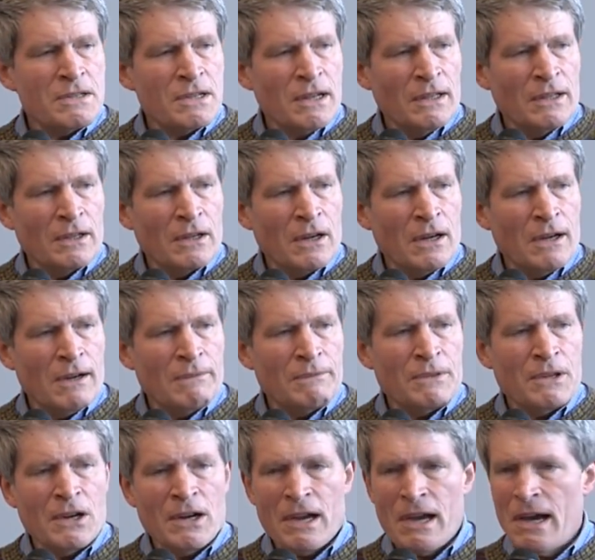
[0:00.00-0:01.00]
selling off
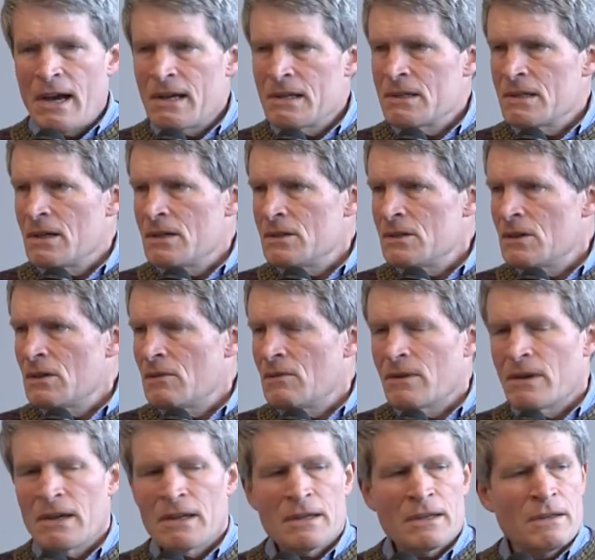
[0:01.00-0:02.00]
their assets that
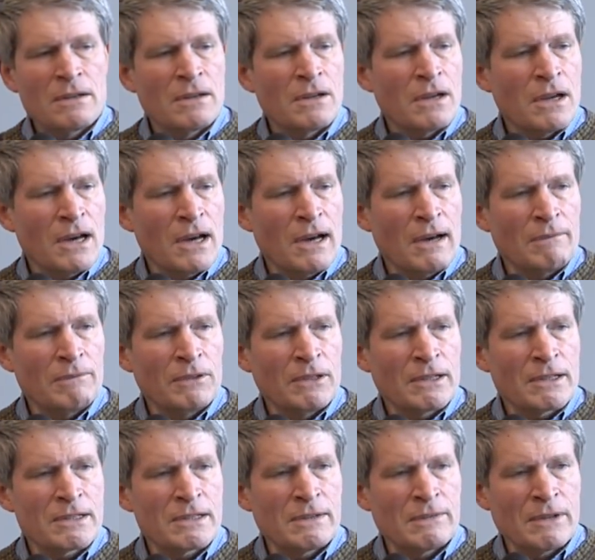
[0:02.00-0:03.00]
created
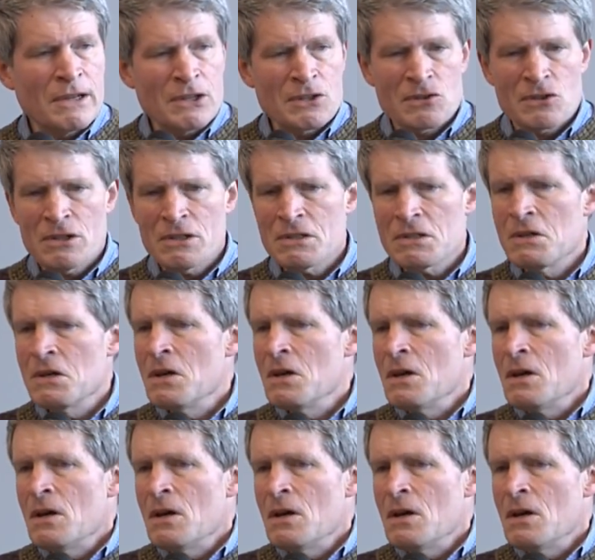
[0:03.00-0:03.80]
conflicts of interest.